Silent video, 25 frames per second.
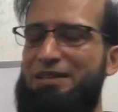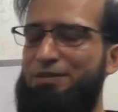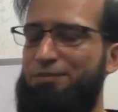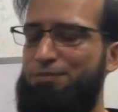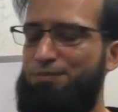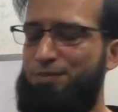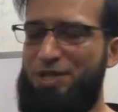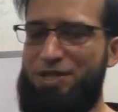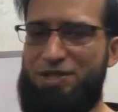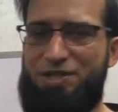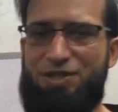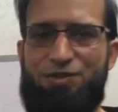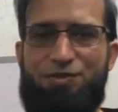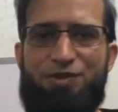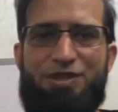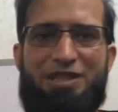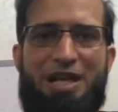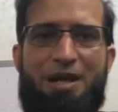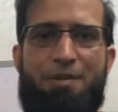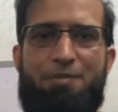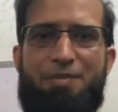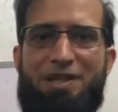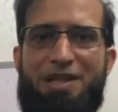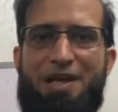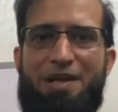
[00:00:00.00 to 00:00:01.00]
Patients with
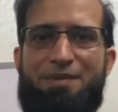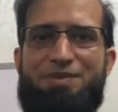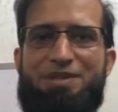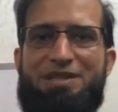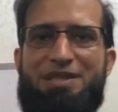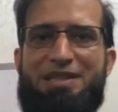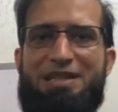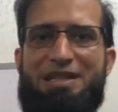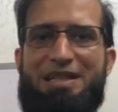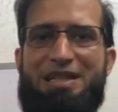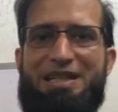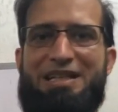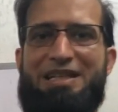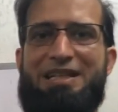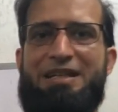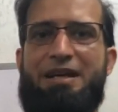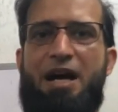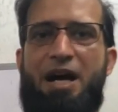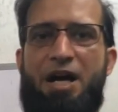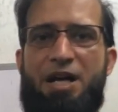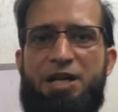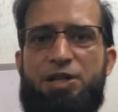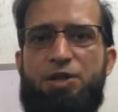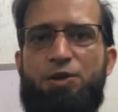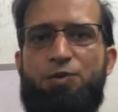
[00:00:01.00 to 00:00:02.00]
epilepsy in an
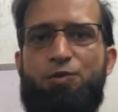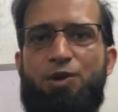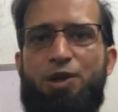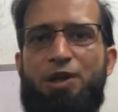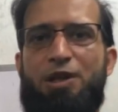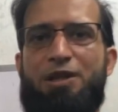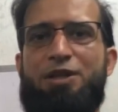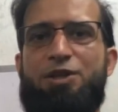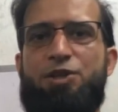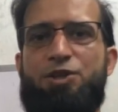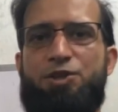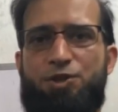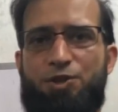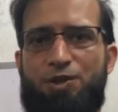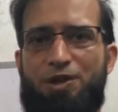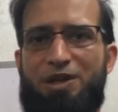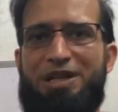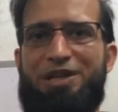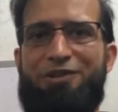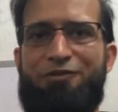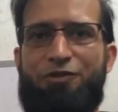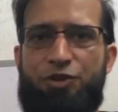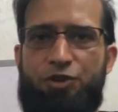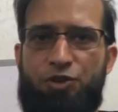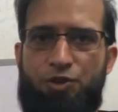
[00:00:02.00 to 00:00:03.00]
ideal world should
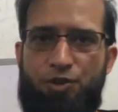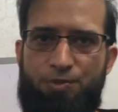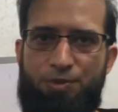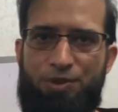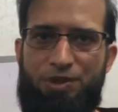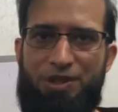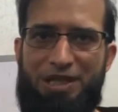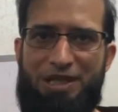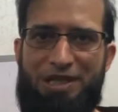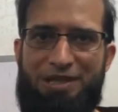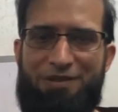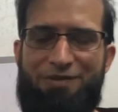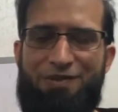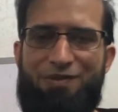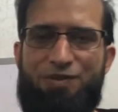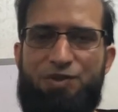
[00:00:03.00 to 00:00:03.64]
live a normal life.